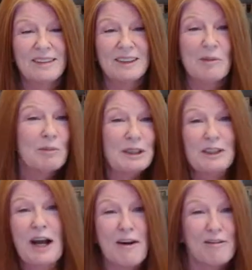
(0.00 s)
Some
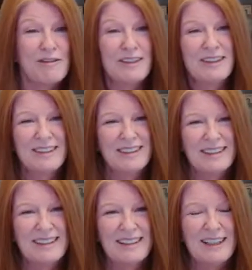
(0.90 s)
stuff.
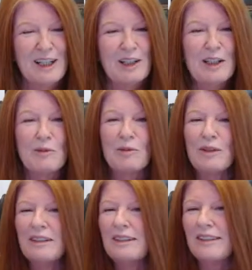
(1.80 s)
And it
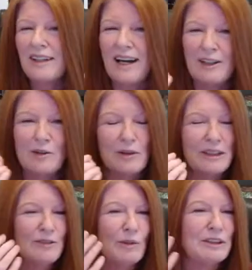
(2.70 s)

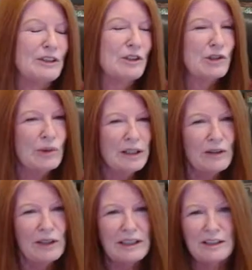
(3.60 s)
wasn't
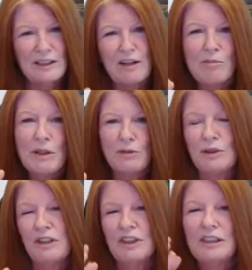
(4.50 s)
triggering stuff, but it
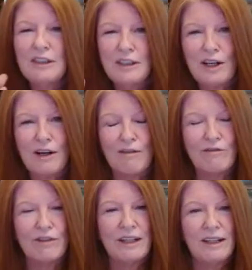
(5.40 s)
was just
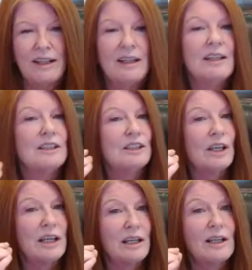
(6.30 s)
stuff. And it's
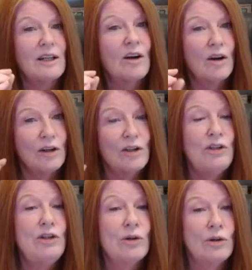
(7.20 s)
like,
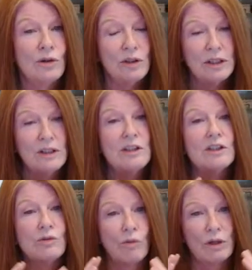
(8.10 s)
you're in
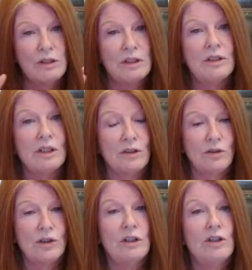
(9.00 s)
this oneness
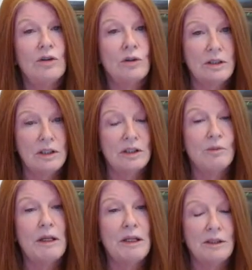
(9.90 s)
energy, you're in
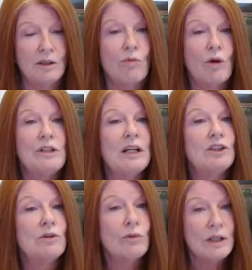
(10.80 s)
this peace, and what
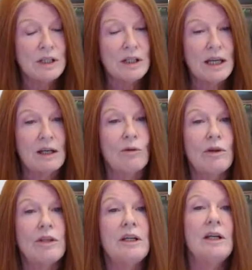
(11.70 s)
doesn't resonate
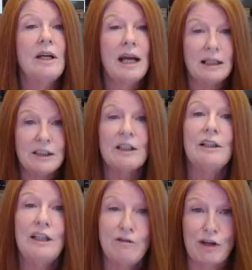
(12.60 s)
with it has to
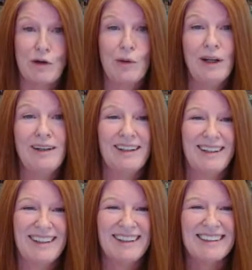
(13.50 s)
leave you.
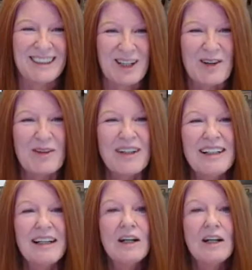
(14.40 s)
So,